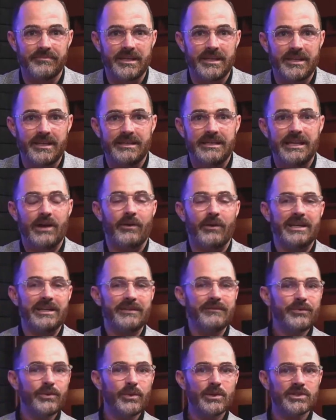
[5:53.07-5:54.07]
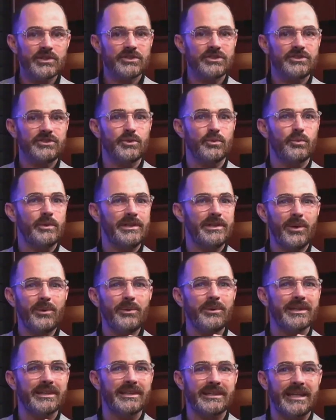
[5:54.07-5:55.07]
Now, at Influential You, we
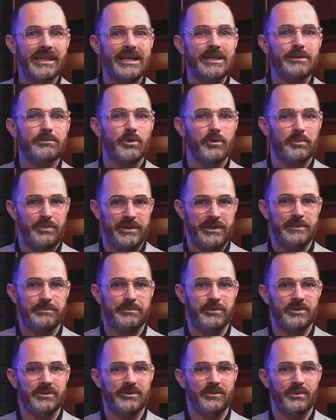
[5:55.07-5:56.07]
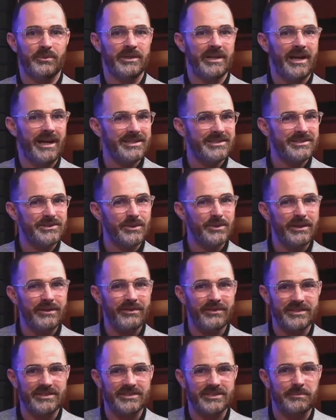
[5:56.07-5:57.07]
don't label people. We're not doing
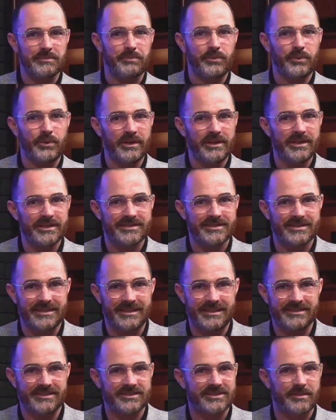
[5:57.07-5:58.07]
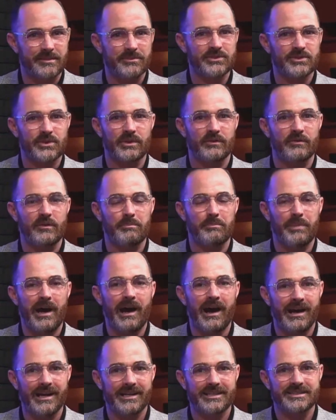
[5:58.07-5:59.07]
this to put us in some sort of a
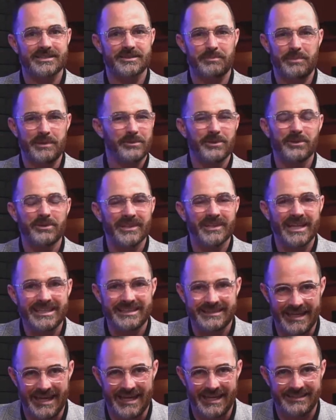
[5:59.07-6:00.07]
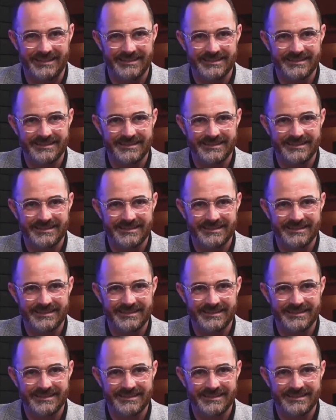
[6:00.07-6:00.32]
box. People don't like that.